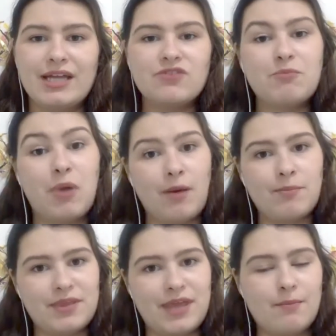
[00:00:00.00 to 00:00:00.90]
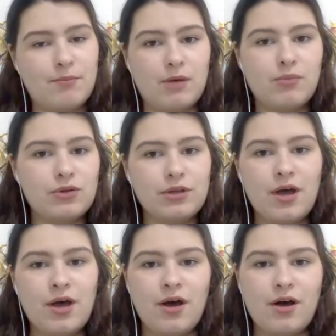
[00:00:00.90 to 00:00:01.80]
of pop that bubble
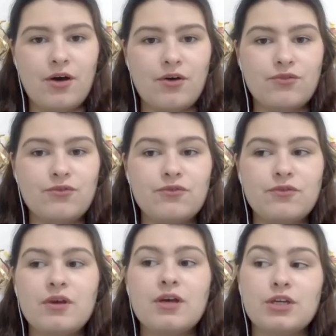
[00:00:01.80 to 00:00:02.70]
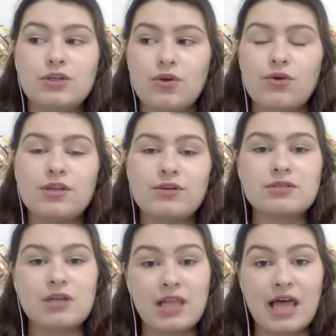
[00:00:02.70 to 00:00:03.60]
of,
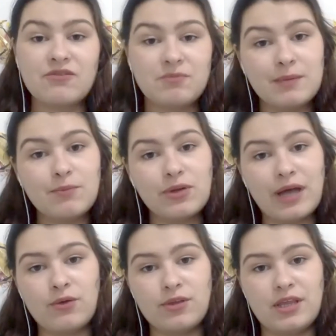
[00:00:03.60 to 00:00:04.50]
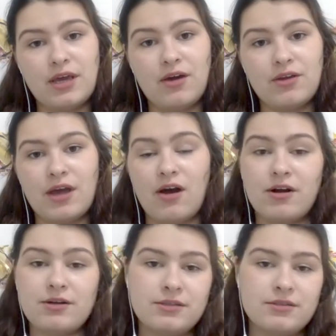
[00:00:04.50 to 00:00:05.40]
there's a lot of people out there that
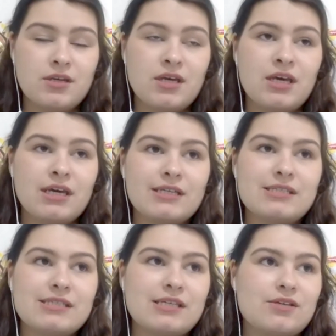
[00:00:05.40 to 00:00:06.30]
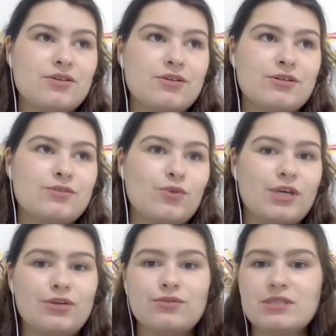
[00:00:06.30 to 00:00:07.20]
aren't considered
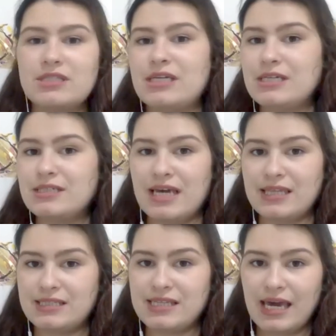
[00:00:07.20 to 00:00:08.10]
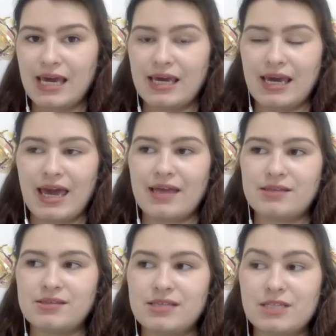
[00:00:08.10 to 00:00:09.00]
what you see day to day,
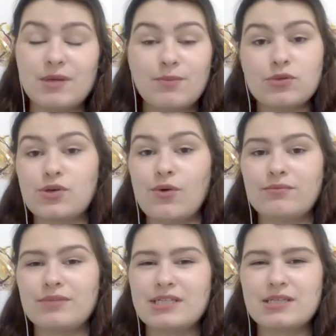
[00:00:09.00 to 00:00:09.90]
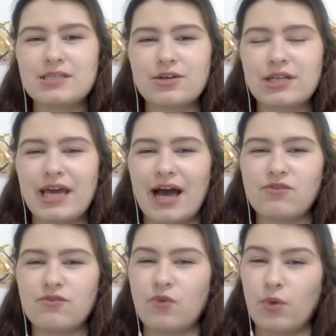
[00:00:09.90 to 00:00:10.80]
and these people don't necessarily have
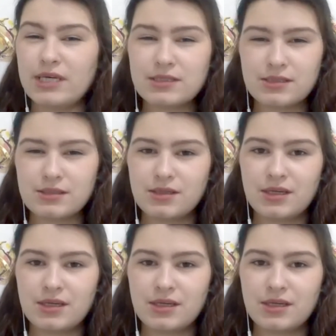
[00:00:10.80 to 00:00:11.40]
a voice.